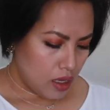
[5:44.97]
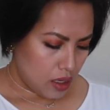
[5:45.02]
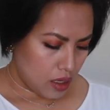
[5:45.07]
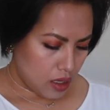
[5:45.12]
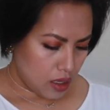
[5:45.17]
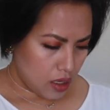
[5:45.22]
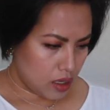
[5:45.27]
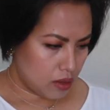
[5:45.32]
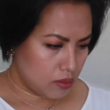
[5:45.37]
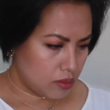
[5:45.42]

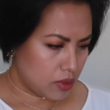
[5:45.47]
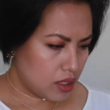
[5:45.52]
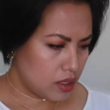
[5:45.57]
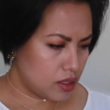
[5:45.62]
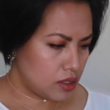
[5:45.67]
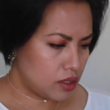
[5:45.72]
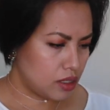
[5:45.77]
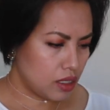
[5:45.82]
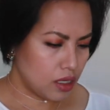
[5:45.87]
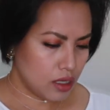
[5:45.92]
I
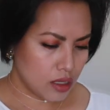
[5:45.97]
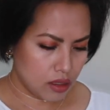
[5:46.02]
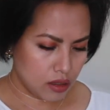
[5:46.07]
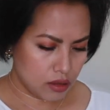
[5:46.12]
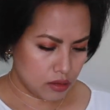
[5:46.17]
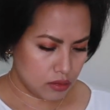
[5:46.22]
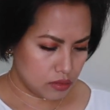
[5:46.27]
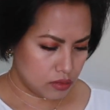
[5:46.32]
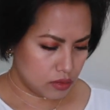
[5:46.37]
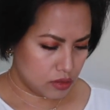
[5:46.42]
think,
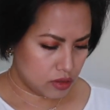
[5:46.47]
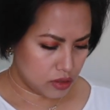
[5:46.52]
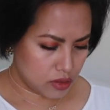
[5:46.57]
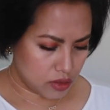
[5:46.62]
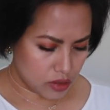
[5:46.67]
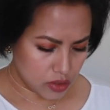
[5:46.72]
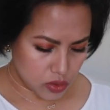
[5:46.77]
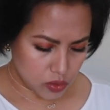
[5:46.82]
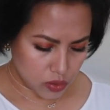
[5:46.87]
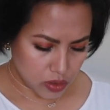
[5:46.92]
did
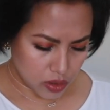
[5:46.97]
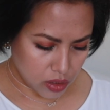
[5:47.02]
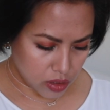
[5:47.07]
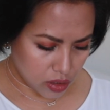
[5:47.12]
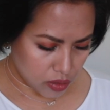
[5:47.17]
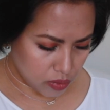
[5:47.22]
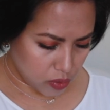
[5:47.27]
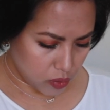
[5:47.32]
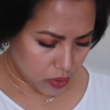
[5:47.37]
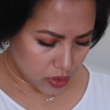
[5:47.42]
this one
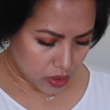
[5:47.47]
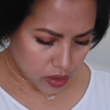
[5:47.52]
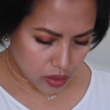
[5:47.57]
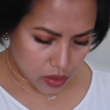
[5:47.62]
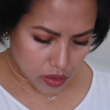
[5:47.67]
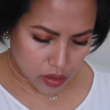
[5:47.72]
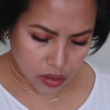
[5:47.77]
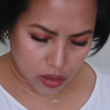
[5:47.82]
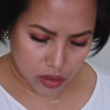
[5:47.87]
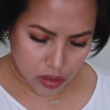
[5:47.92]
come with
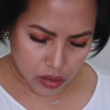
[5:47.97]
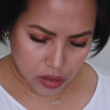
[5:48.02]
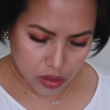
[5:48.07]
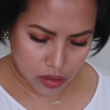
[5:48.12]
a,